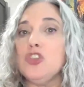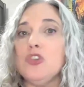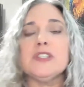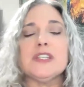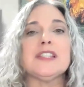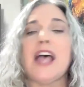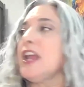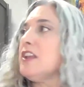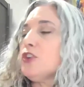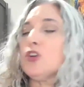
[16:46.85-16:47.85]
You
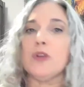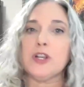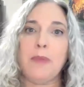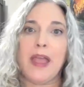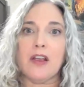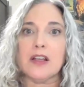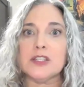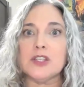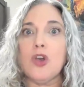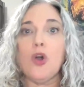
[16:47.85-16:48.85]
decide if you're going to
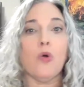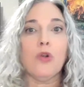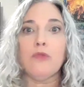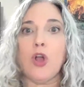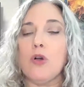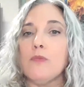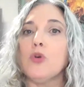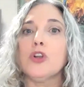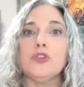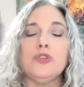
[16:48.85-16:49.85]
Paris or Rome
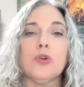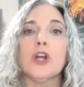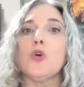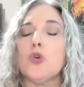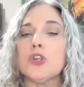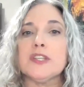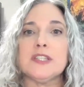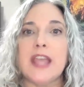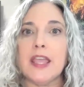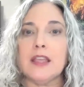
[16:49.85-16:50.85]
or New York or
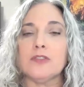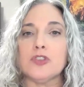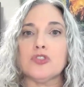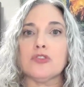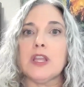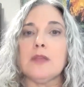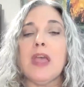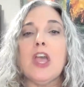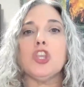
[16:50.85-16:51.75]
staying in the stream.